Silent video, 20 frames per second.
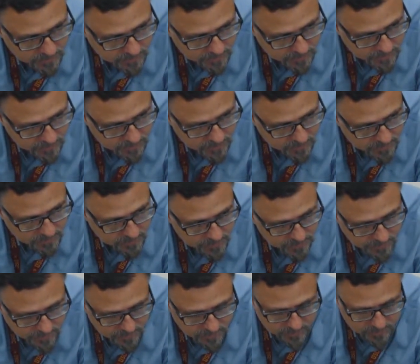Not so much.
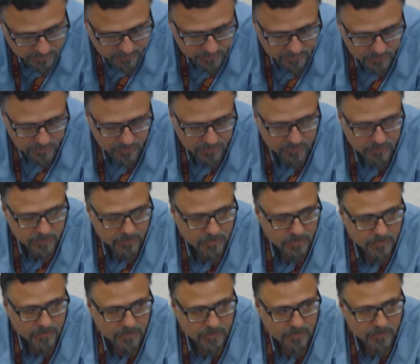
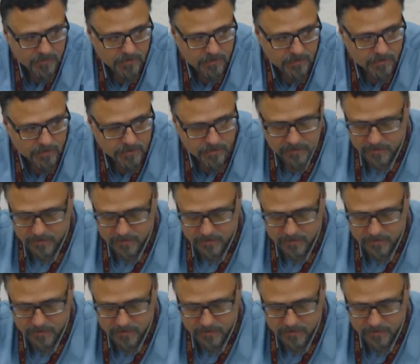Yes.